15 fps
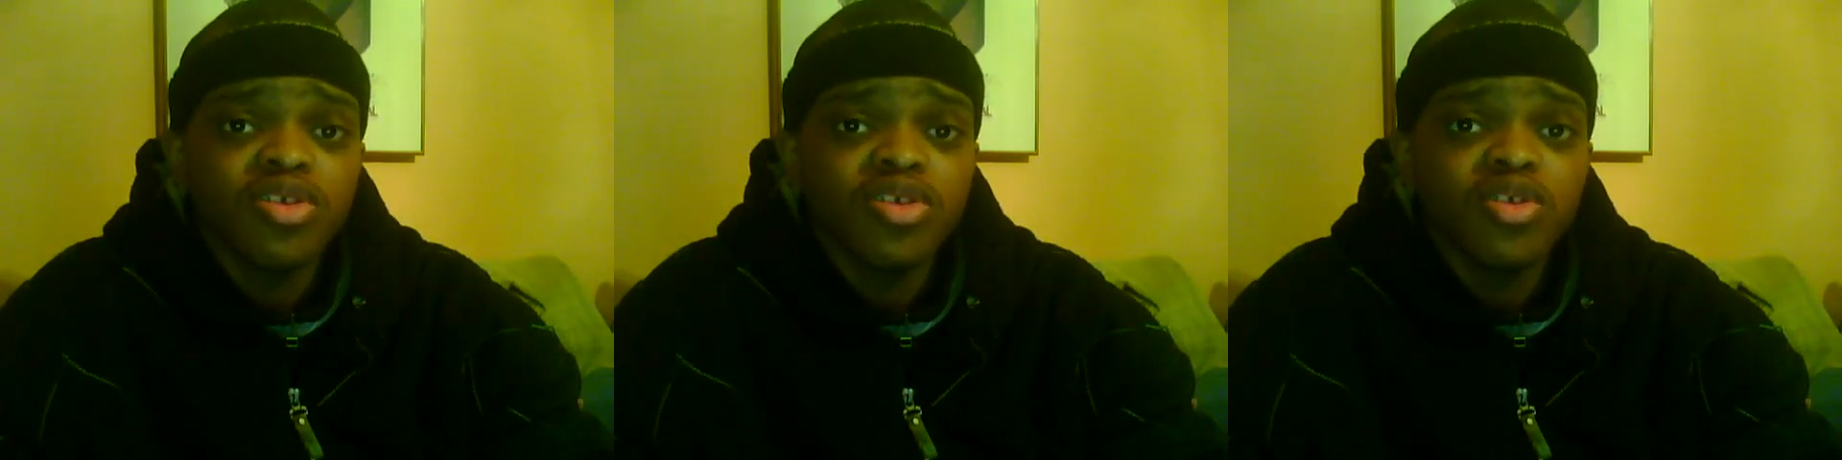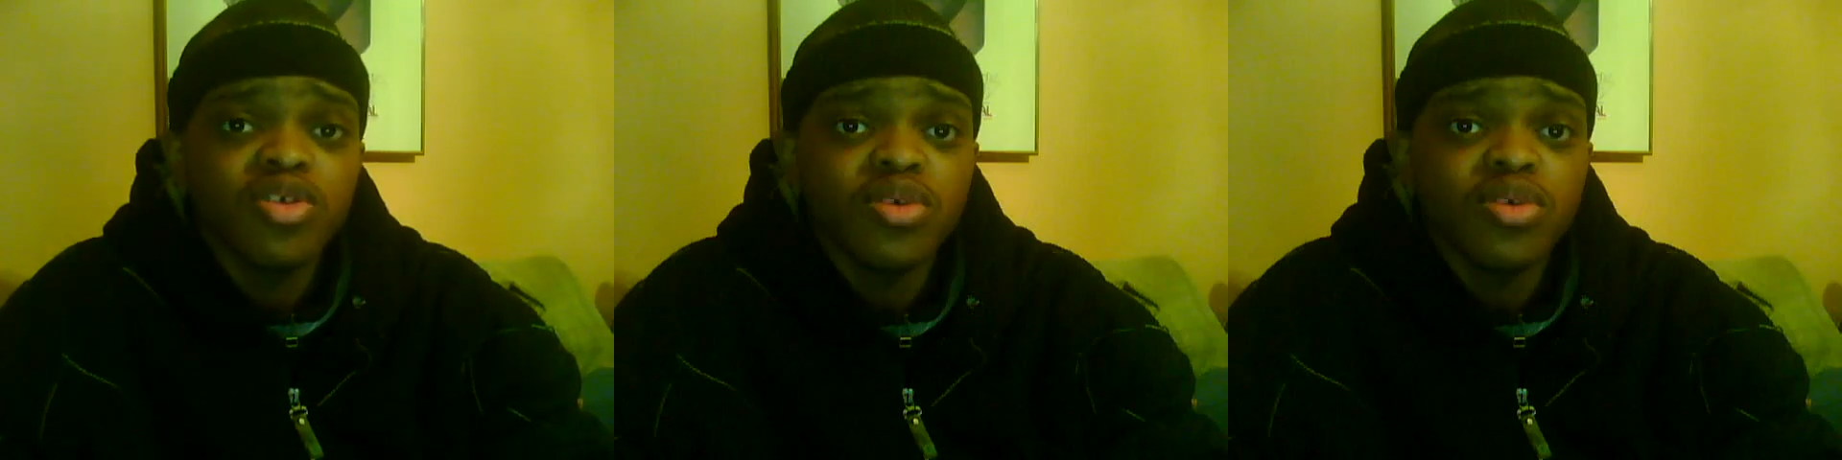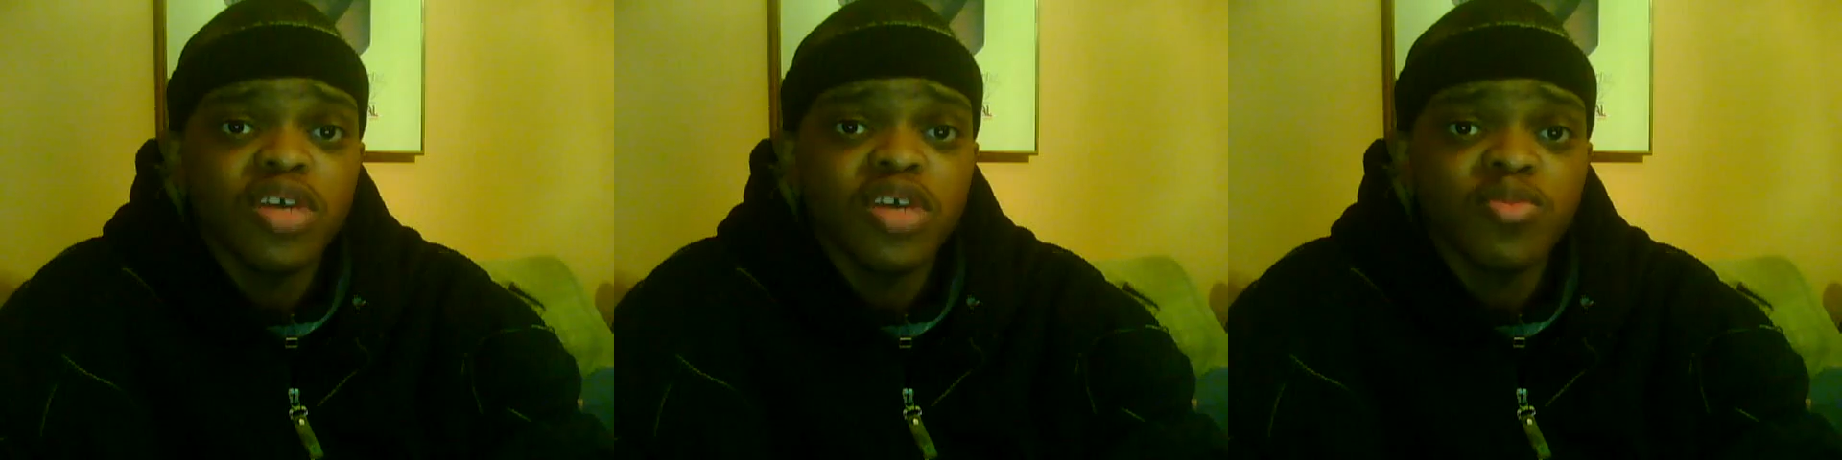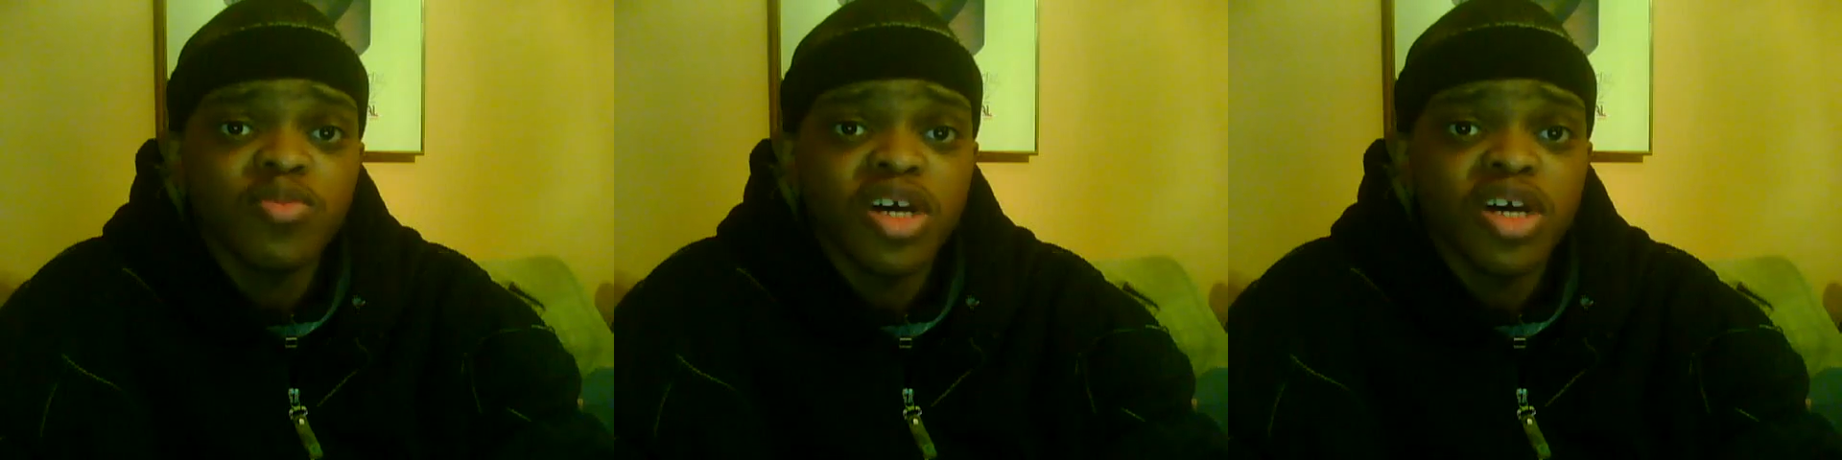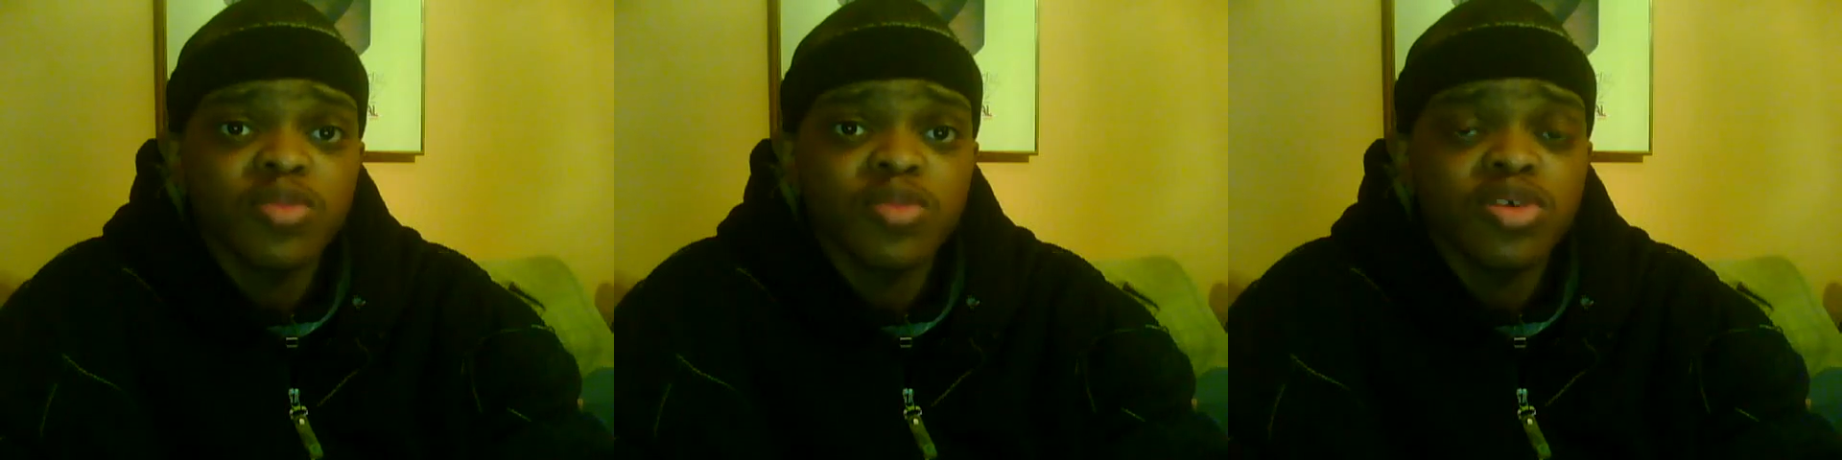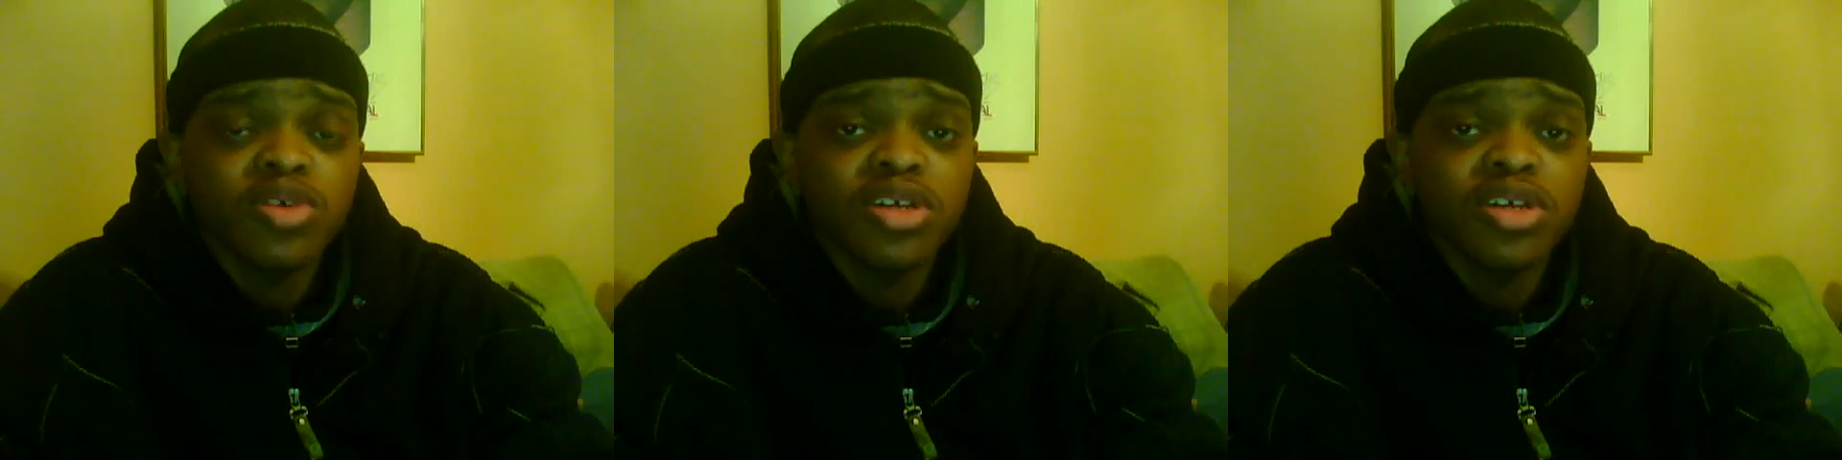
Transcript: and do whatever is possible,